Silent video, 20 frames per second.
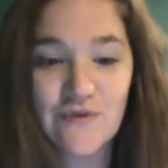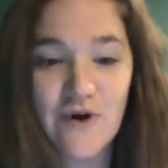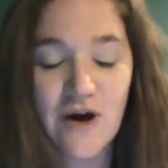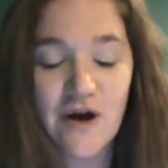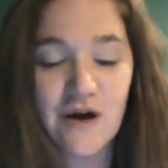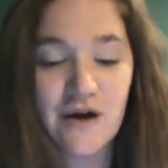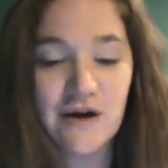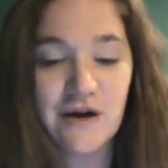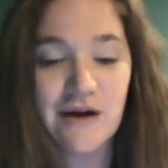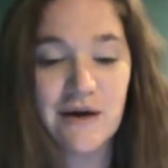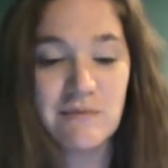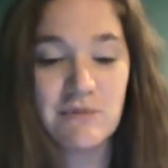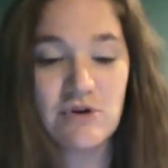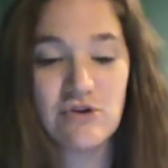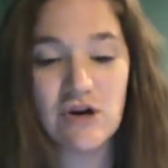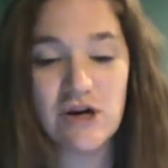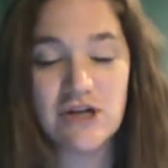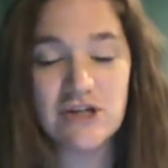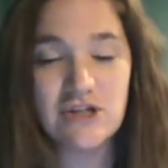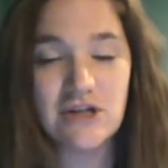
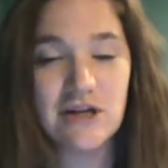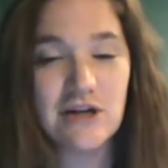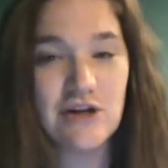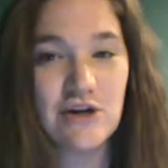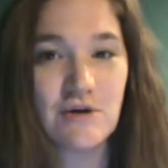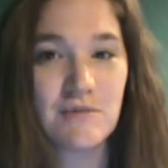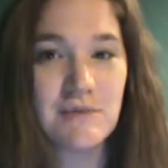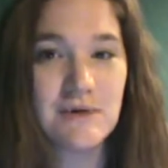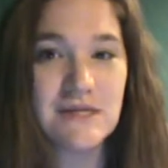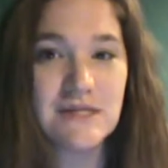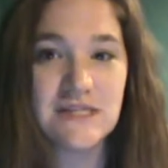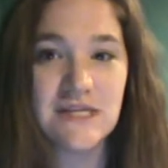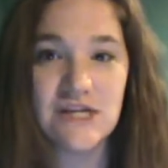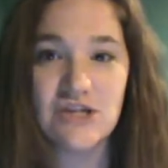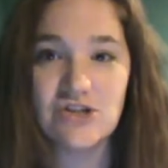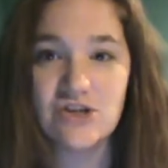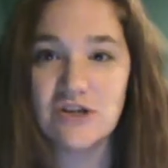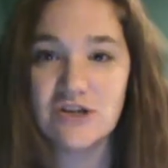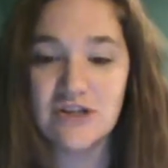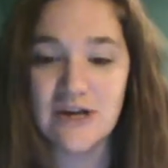Immigration and
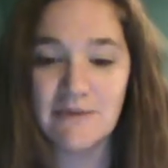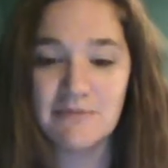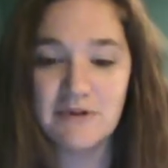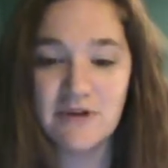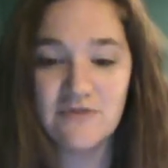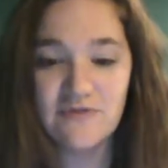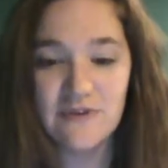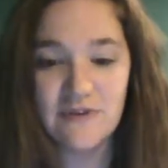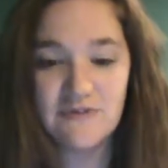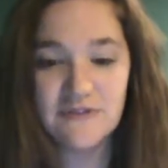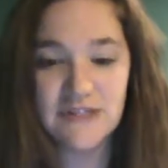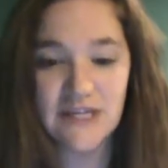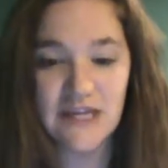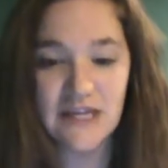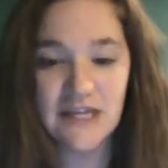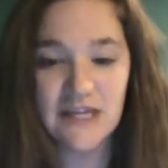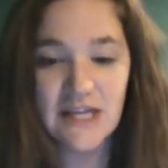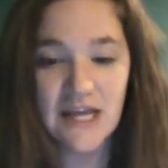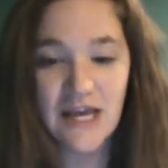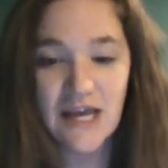Urbanization, Chapter
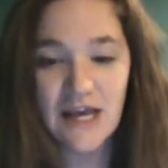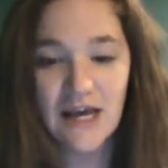15.